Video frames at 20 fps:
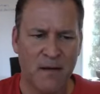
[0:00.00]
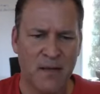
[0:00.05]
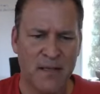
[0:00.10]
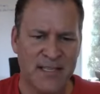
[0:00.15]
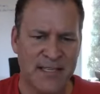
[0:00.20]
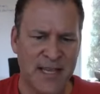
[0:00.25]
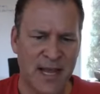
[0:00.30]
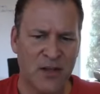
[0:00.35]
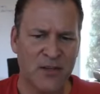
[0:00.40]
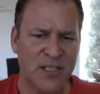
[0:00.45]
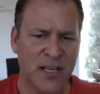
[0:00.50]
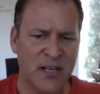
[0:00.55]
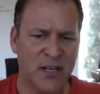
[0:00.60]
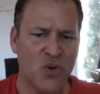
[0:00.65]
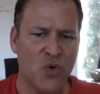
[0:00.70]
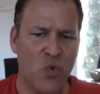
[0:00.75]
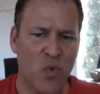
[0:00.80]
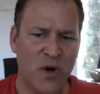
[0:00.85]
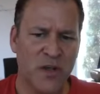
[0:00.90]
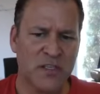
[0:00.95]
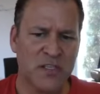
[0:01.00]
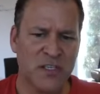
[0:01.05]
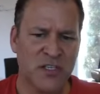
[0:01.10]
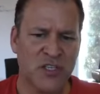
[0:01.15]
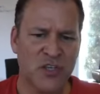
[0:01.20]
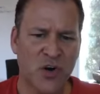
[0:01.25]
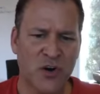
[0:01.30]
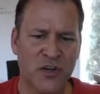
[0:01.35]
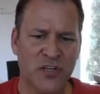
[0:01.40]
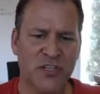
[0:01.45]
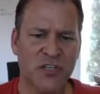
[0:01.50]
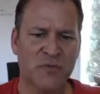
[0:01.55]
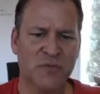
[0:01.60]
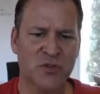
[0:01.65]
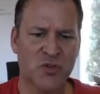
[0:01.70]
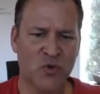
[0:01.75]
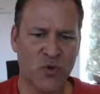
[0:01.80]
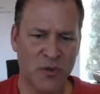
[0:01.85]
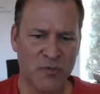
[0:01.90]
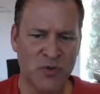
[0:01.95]
It sounds like you want to start a
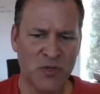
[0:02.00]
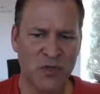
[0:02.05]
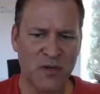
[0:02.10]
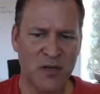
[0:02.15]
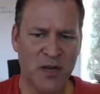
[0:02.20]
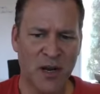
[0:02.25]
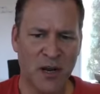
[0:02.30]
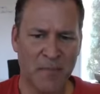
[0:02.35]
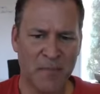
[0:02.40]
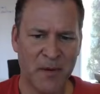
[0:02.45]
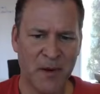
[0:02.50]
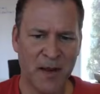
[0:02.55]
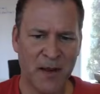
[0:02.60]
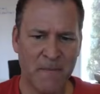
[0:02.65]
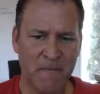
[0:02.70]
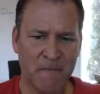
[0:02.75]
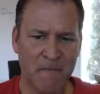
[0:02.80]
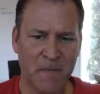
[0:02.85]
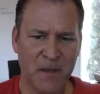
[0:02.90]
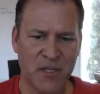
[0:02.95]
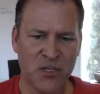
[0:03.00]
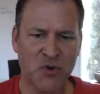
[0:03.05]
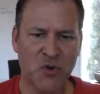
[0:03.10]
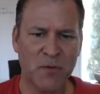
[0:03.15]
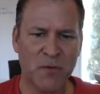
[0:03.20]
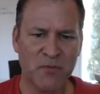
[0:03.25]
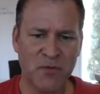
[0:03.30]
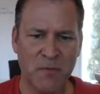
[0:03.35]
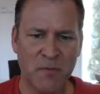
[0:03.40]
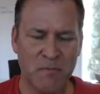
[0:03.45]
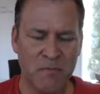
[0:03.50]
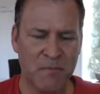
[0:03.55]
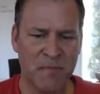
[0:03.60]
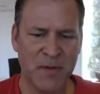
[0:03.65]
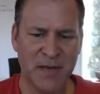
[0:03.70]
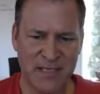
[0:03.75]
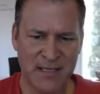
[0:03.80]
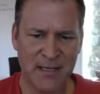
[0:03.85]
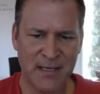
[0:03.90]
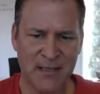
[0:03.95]
subscription company, a subscription
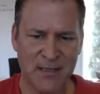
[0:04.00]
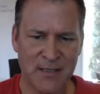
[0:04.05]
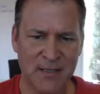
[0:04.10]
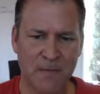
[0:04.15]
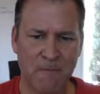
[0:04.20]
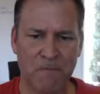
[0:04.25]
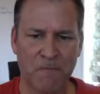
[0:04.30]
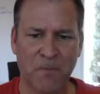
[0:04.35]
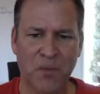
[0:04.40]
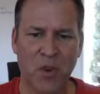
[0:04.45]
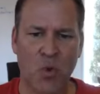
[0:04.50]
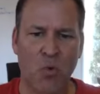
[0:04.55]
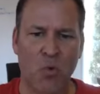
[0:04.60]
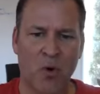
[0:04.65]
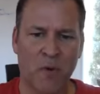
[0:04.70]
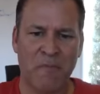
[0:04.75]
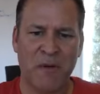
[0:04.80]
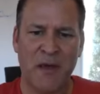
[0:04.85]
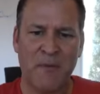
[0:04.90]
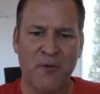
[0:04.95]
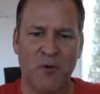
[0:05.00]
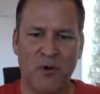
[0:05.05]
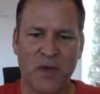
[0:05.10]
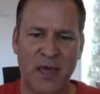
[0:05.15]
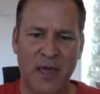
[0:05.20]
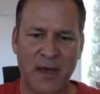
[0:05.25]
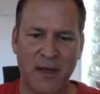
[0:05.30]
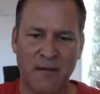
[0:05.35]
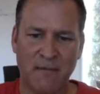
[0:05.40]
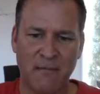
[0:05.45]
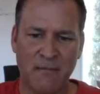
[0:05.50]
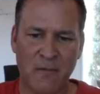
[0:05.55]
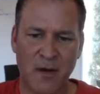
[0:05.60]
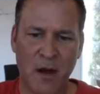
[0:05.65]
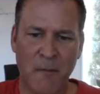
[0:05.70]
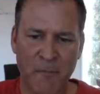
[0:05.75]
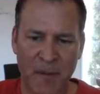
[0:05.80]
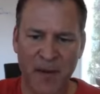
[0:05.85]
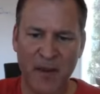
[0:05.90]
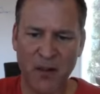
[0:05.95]
business, where people get
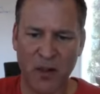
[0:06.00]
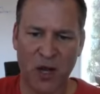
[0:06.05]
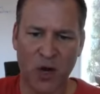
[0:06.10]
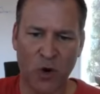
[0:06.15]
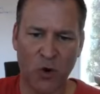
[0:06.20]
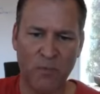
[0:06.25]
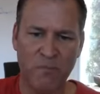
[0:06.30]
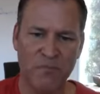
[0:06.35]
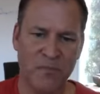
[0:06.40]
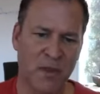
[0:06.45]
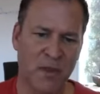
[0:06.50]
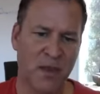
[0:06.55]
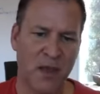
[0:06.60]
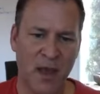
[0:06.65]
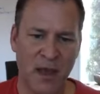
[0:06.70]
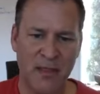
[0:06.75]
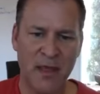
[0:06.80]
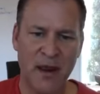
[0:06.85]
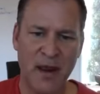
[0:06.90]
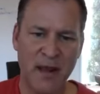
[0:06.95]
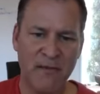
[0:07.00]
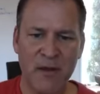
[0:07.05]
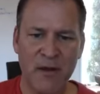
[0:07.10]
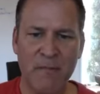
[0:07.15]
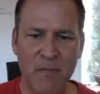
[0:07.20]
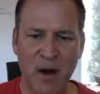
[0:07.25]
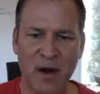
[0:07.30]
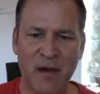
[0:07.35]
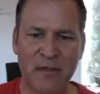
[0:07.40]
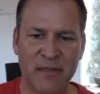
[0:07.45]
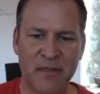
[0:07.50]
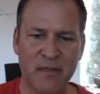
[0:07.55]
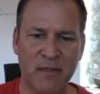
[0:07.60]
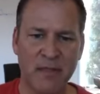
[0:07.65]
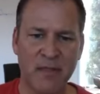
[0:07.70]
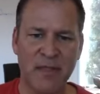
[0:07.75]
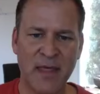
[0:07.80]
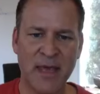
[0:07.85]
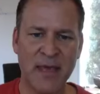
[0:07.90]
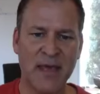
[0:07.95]
a pillow, and then every month
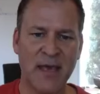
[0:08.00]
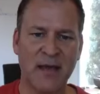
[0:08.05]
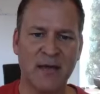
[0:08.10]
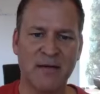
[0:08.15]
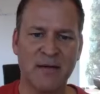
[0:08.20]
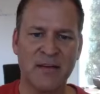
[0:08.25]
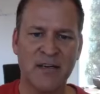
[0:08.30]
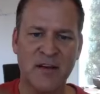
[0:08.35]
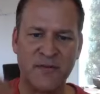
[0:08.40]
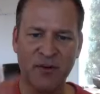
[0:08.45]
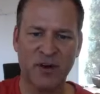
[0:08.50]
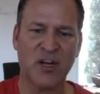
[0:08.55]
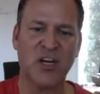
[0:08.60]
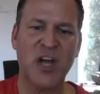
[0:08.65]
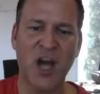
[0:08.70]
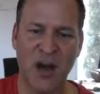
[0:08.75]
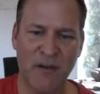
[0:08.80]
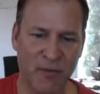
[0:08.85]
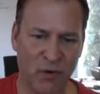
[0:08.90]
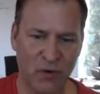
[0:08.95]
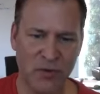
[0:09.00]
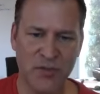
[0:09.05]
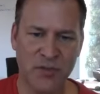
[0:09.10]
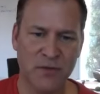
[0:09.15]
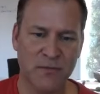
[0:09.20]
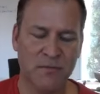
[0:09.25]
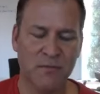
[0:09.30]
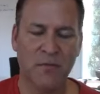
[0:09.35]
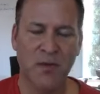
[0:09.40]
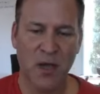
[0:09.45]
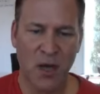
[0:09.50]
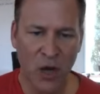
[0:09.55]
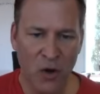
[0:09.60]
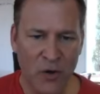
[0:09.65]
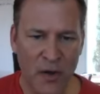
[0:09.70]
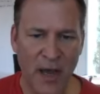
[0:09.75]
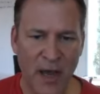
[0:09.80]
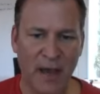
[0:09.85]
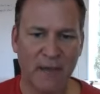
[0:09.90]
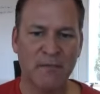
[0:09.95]
they get different covers.
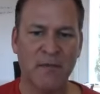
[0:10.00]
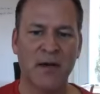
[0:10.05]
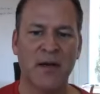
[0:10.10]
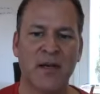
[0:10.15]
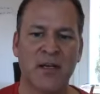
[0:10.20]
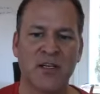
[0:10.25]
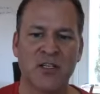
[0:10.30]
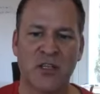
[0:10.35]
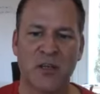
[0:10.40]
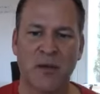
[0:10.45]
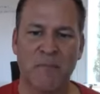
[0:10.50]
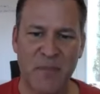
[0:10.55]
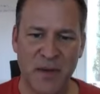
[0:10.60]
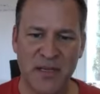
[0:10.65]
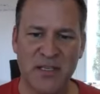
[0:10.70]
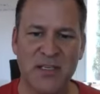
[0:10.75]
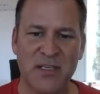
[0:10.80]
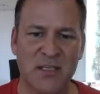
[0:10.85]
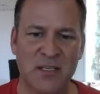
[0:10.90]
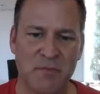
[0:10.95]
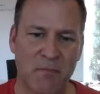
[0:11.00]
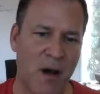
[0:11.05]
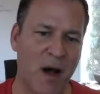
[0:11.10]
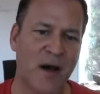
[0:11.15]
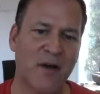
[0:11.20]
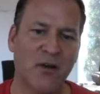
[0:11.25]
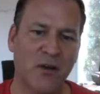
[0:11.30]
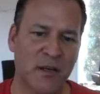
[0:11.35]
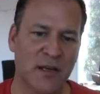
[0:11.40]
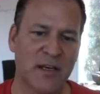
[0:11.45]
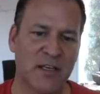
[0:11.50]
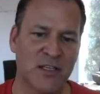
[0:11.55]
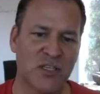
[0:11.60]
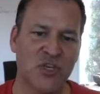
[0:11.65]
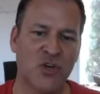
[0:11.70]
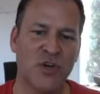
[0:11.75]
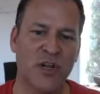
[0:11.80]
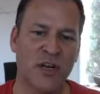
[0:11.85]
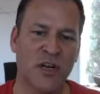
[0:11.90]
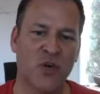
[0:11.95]
Okay, so the business model
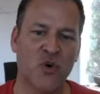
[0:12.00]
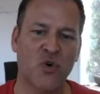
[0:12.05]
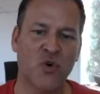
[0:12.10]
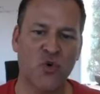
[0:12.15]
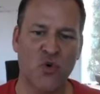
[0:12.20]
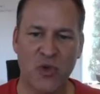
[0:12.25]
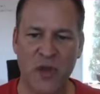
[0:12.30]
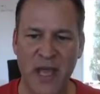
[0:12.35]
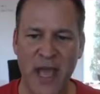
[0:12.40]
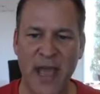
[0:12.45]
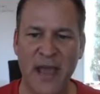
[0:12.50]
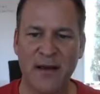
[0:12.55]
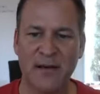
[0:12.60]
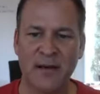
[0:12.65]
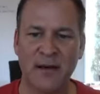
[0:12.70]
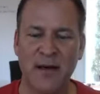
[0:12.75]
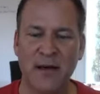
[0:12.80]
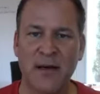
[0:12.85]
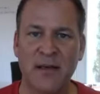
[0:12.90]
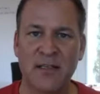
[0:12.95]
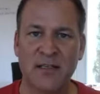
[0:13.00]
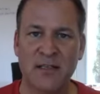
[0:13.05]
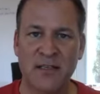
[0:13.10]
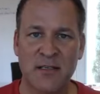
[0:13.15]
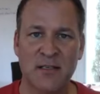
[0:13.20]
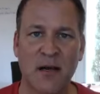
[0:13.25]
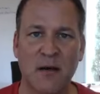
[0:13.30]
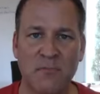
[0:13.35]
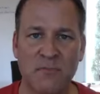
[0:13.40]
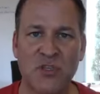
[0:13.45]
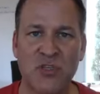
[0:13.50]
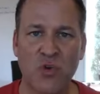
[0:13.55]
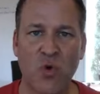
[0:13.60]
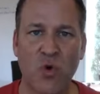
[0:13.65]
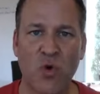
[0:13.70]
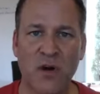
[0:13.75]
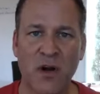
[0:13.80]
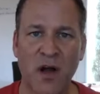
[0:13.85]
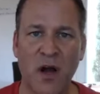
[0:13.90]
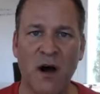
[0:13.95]
is you need to create some
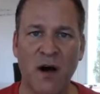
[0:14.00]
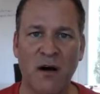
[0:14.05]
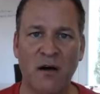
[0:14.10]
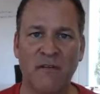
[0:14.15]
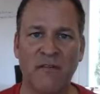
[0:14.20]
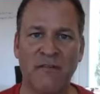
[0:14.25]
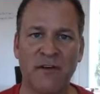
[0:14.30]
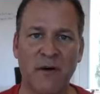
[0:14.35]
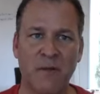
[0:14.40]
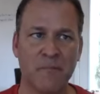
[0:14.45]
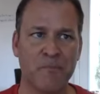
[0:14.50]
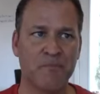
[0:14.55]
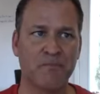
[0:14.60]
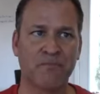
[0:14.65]
sort of